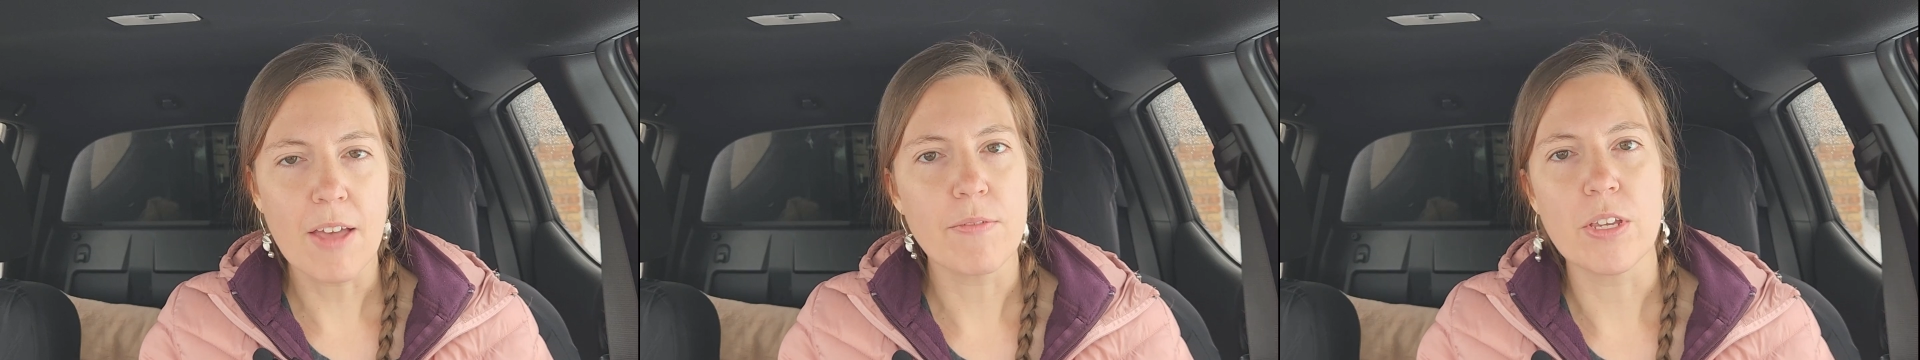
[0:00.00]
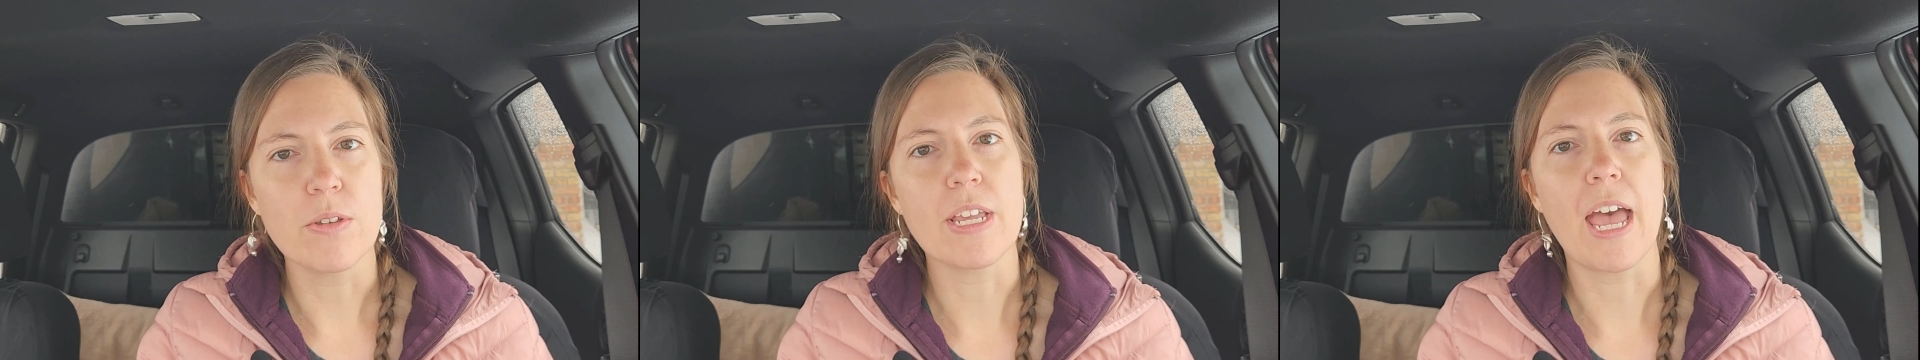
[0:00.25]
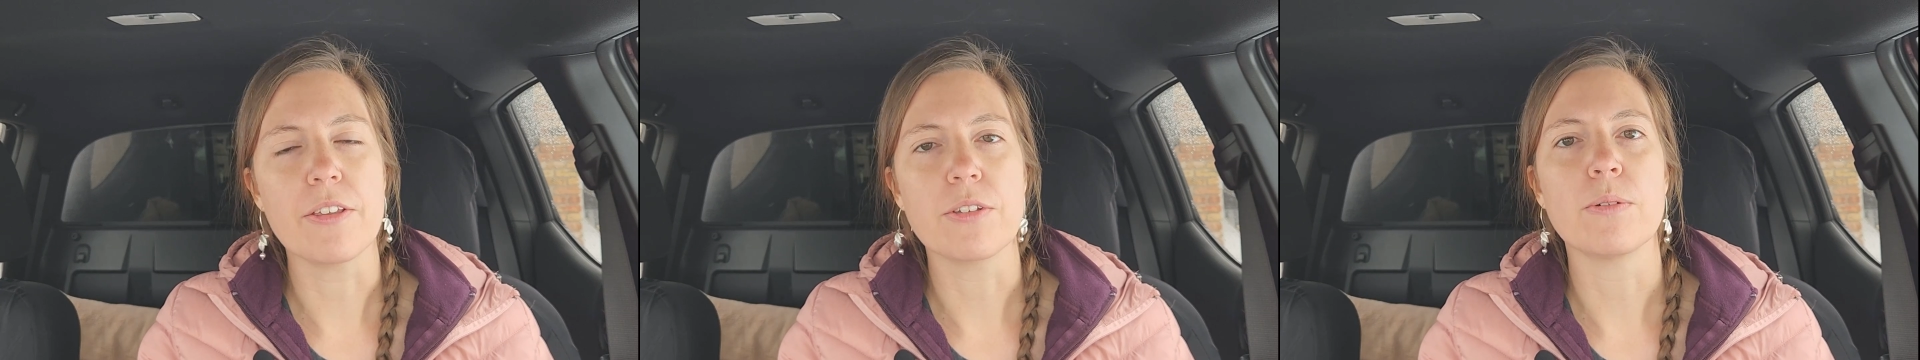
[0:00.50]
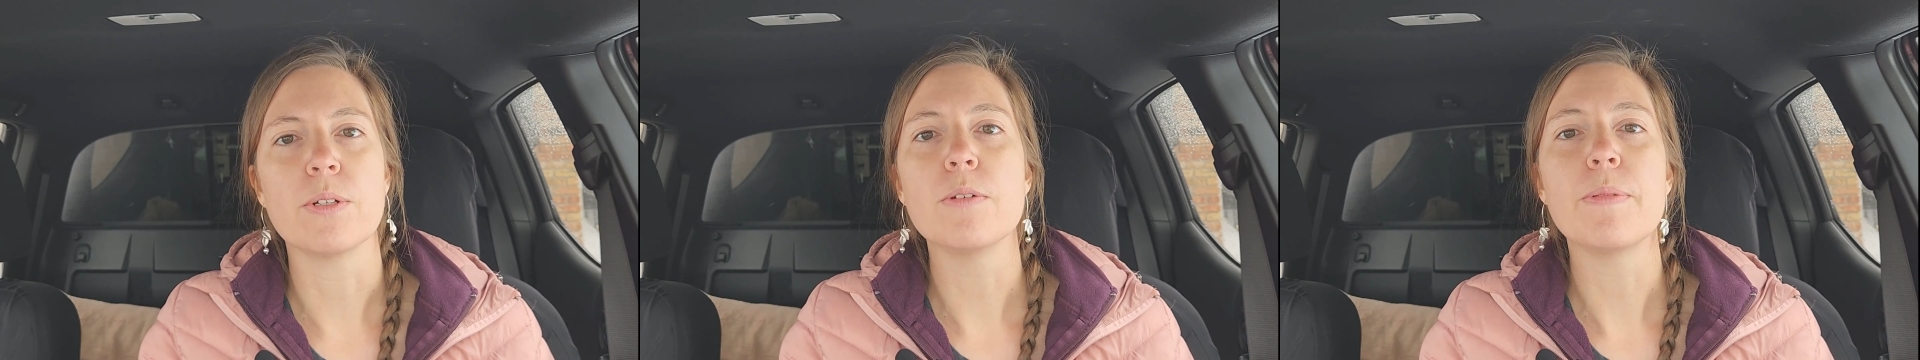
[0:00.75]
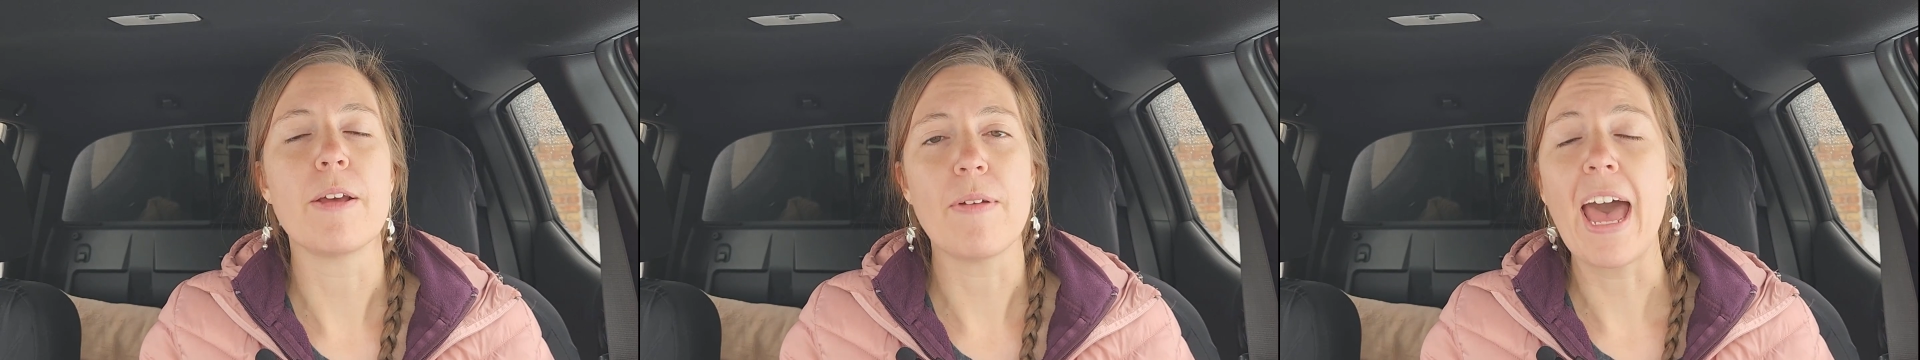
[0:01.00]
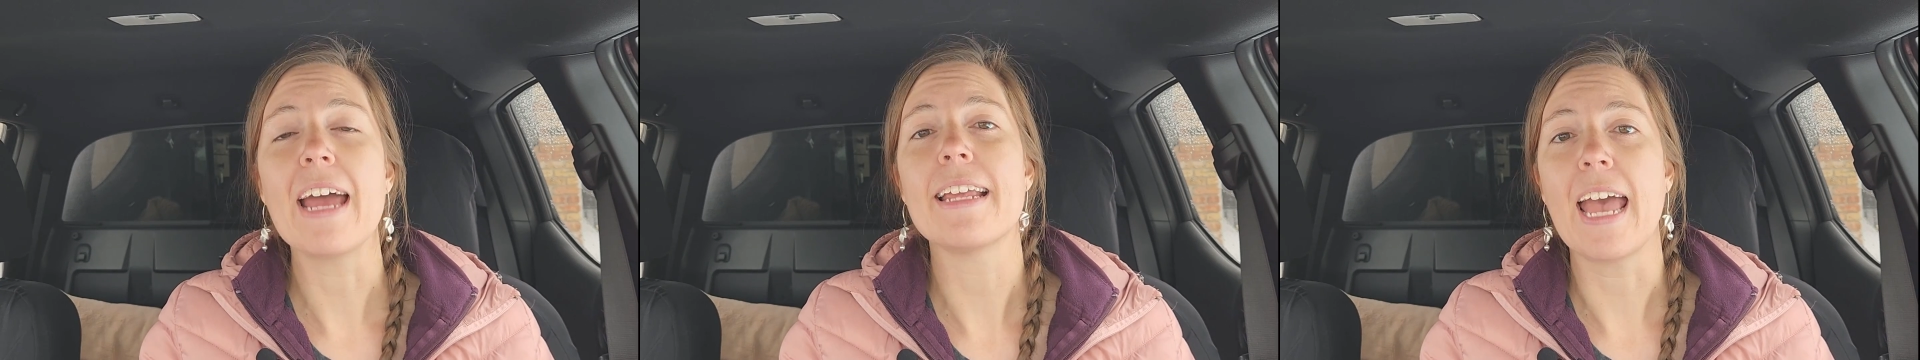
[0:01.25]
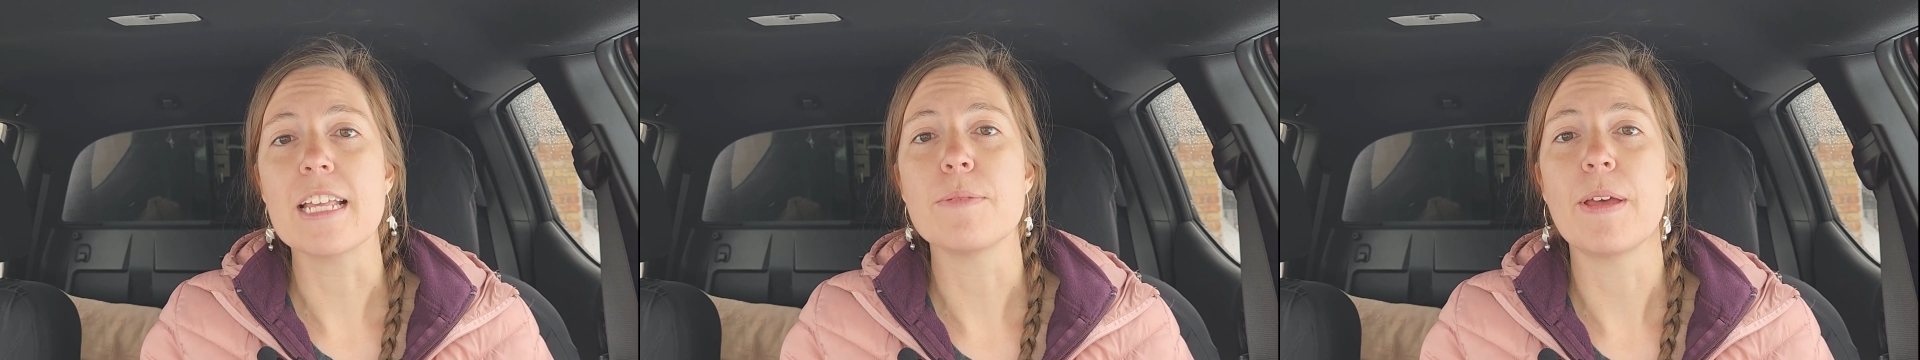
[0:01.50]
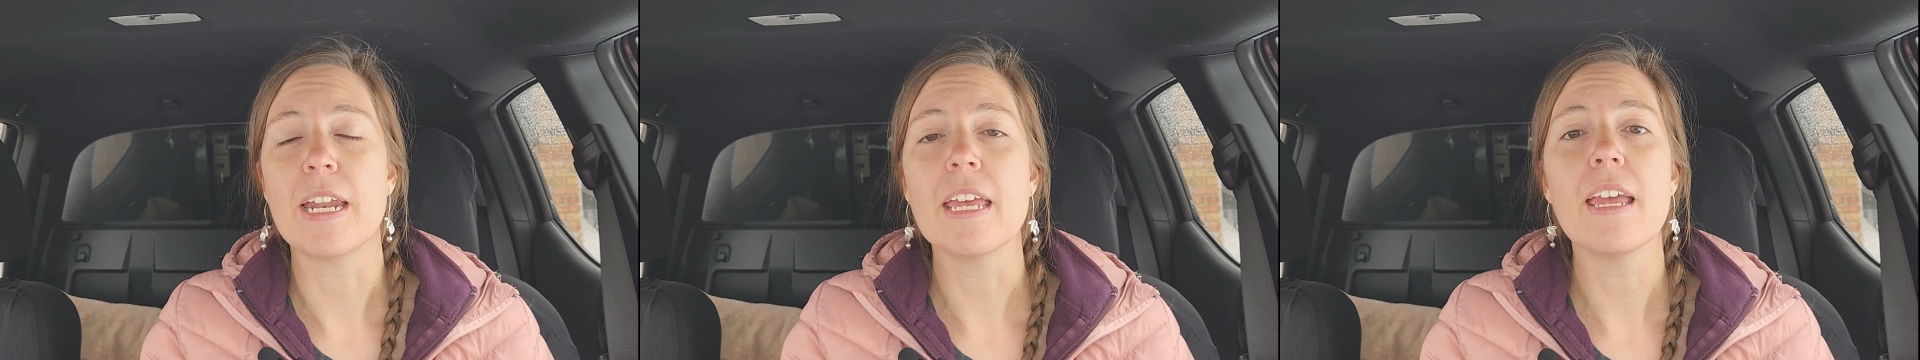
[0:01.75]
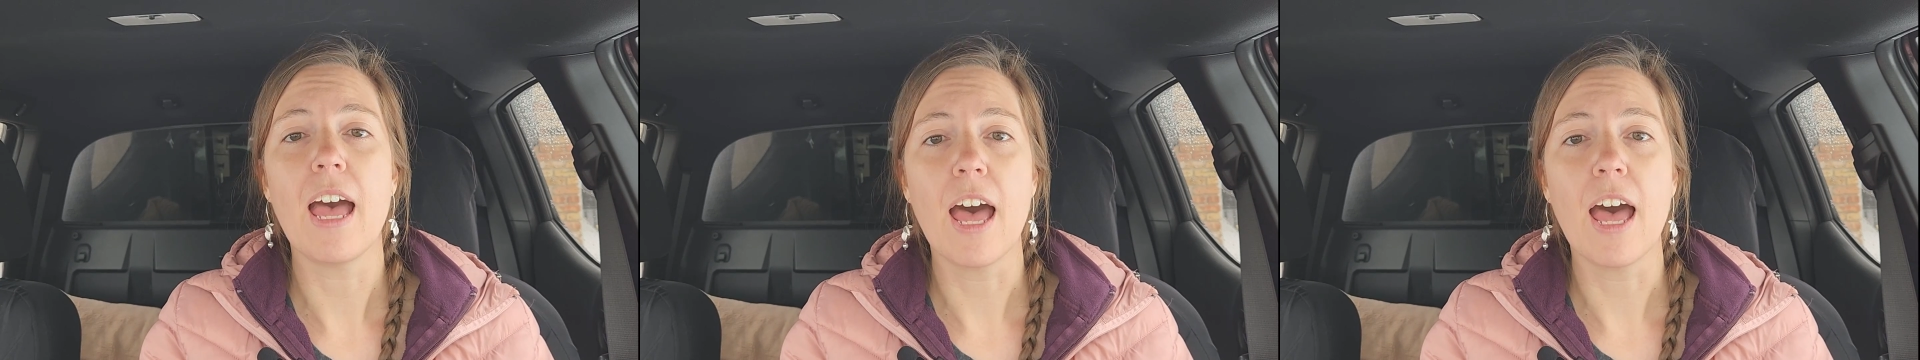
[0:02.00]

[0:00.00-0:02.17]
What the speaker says: haven't used Gas Guru, but I've had Gas Buddy